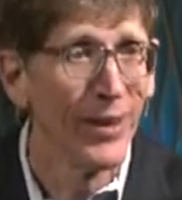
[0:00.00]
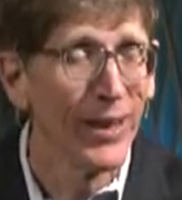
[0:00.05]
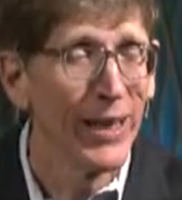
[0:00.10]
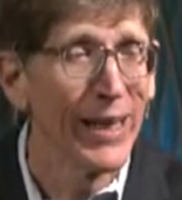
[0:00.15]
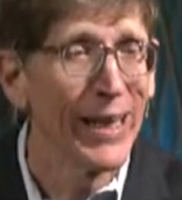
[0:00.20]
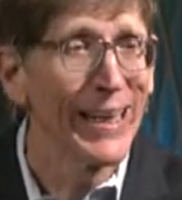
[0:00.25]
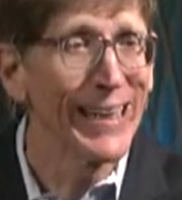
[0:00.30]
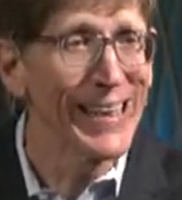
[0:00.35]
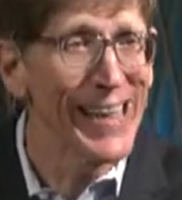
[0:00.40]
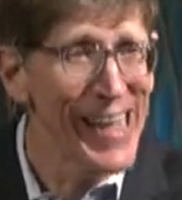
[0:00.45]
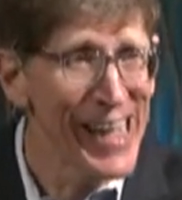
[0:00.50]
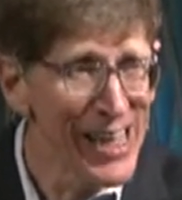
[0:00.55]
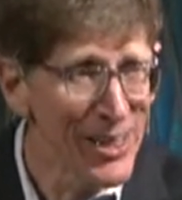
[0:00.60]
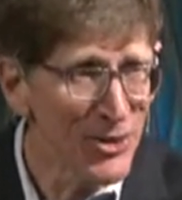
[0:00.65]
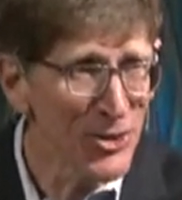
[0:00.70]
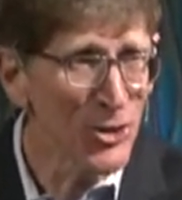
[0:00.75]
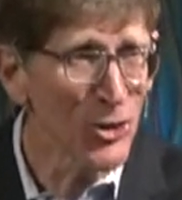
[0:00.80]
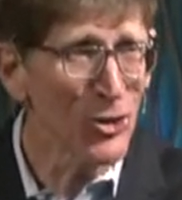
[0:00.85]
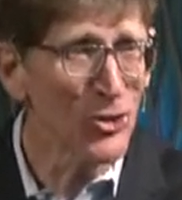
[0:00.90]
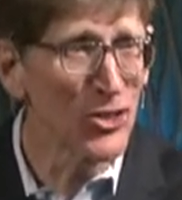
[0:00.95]
He
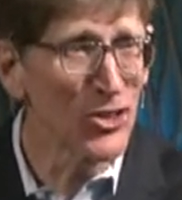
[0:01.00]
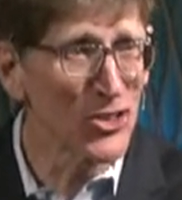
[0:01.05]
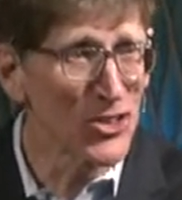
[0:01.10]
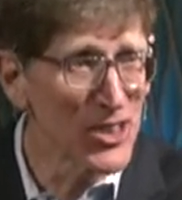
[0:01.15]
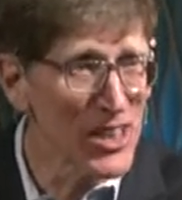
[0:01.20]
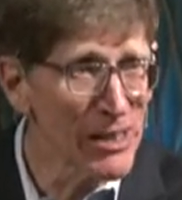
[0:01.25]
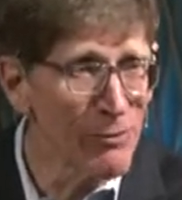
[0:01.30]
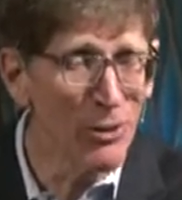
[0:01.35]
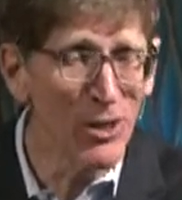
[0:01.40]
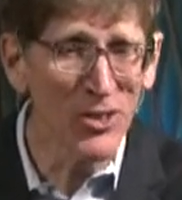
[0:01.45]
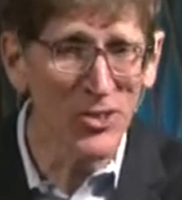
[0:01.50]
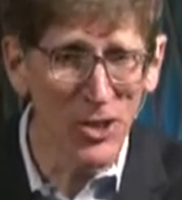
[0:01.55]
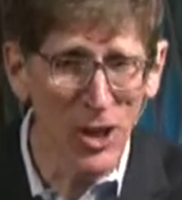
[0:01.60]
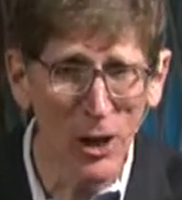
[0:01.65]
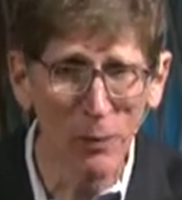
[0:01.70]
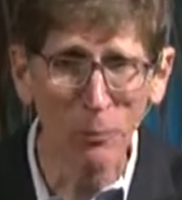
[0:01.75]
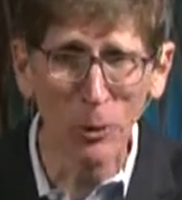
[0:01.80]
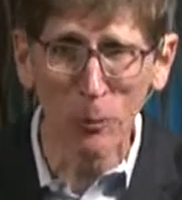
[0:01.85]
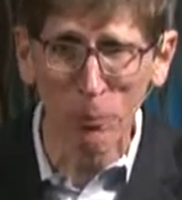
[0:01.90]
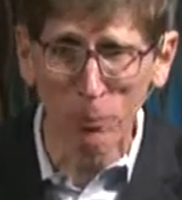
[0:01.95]
answered Stephen's
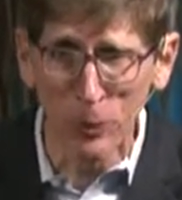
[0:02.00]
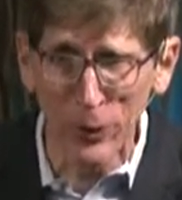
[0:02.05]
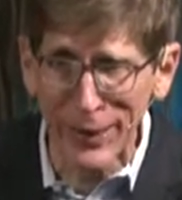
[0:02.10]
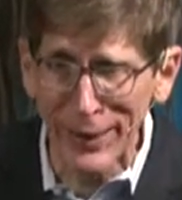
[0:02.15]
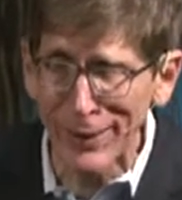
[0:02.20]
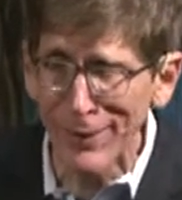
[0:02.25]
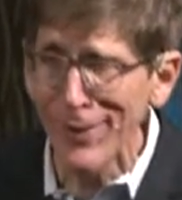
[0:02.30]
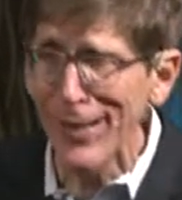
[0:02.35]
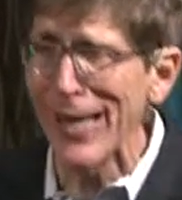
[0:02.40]
humble prayer